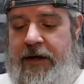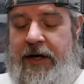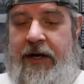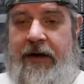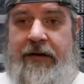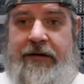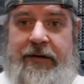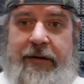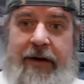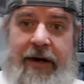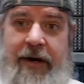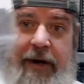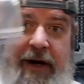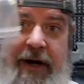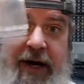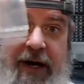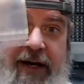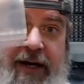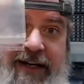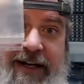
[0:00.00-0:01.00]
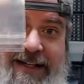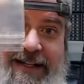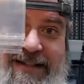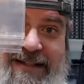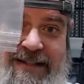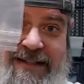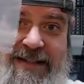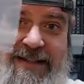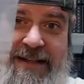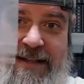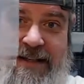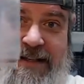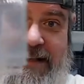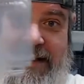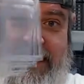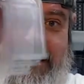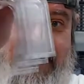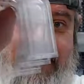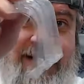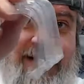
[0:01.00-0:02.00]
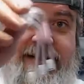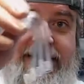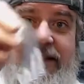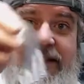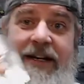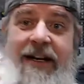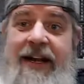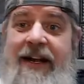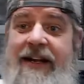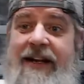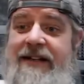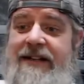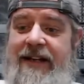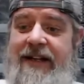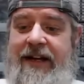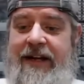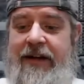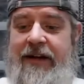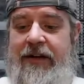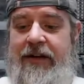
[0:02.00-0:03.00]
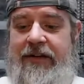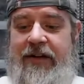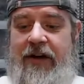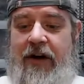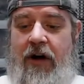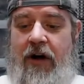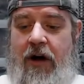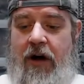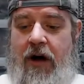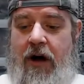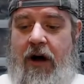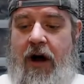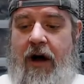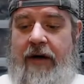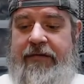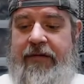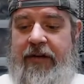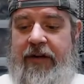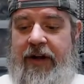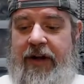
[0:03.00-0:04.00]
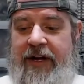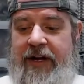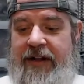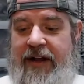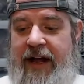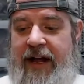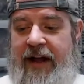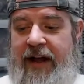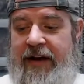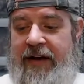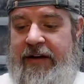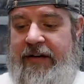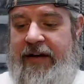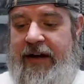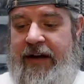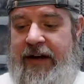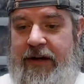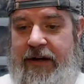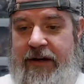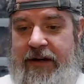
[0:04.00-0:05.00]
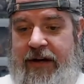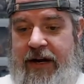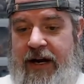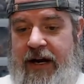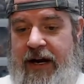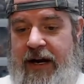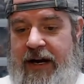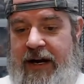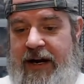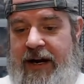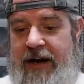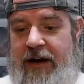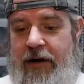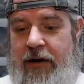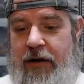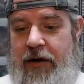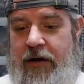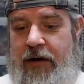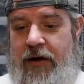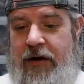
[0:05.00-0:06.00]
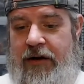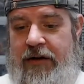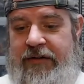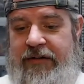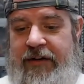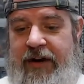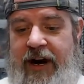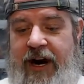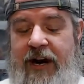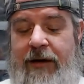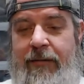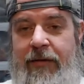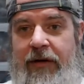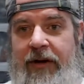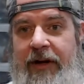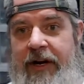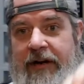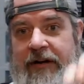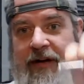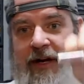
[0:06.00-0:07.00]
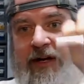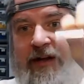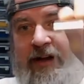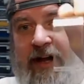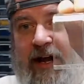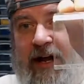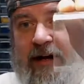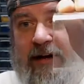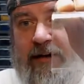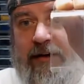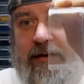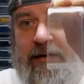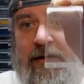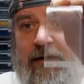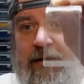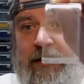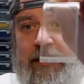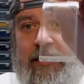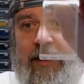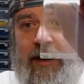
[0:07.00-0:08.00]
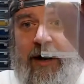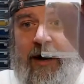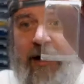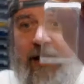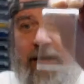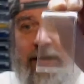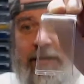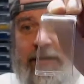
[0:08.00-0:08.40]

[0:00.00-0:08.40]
Also, what I got is these. You can't see it. It looks awful like that. They look terrible layered like that. All right.